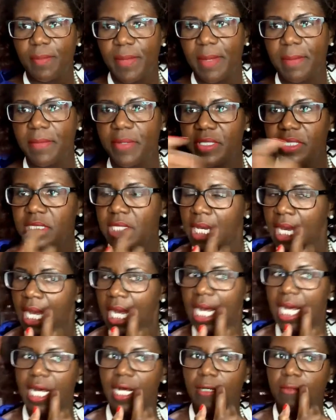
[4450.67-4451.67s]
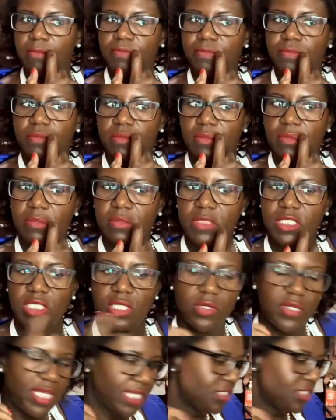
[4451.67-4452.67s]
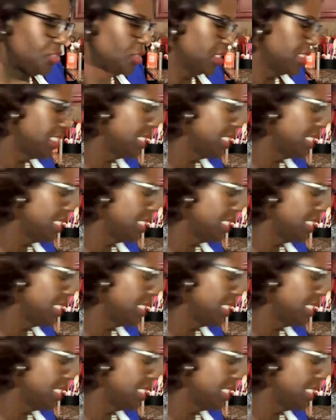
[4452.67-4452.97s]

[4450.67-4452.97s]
members. Um, so, yes, you